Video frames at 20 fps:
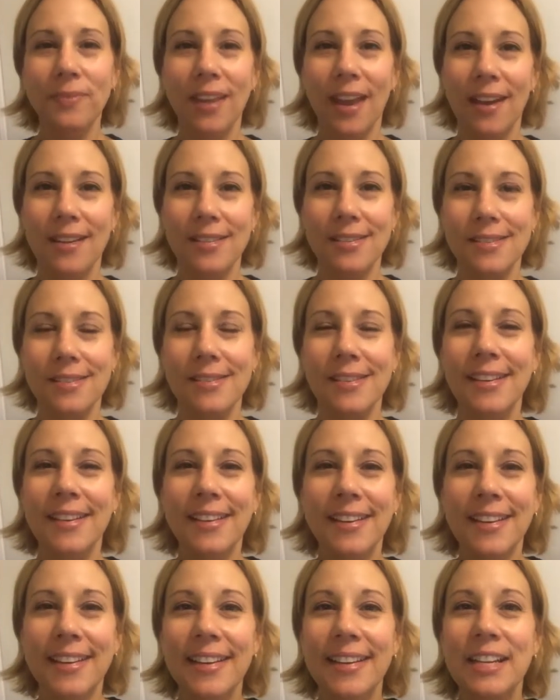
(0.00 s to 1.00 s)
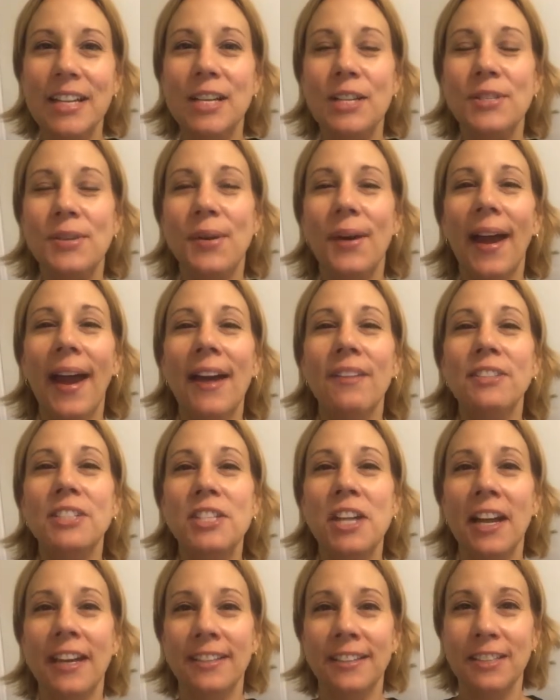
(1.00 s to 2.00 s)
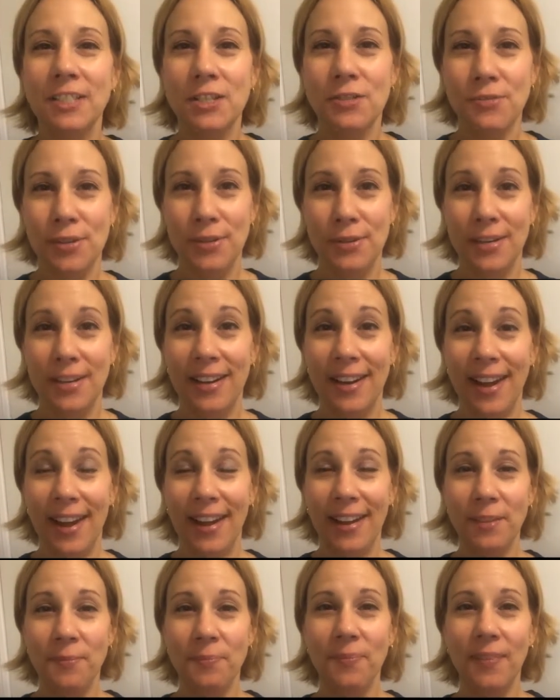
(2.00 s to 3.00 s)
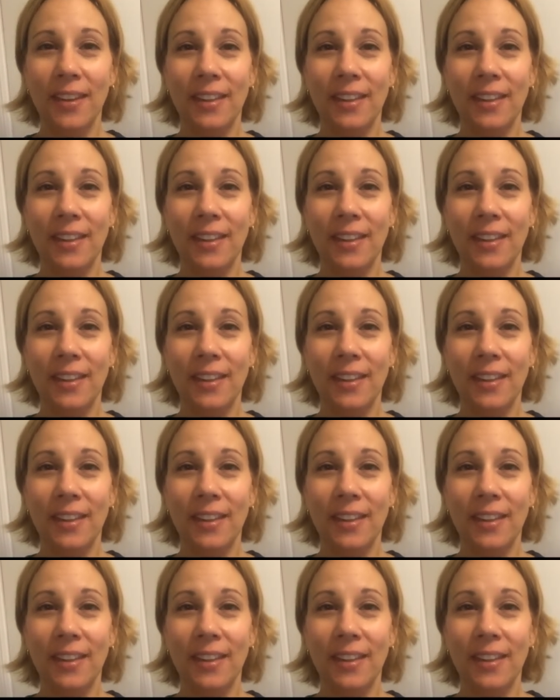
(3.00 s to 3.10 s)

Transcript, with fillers: Yes, so I have a challenge for you today.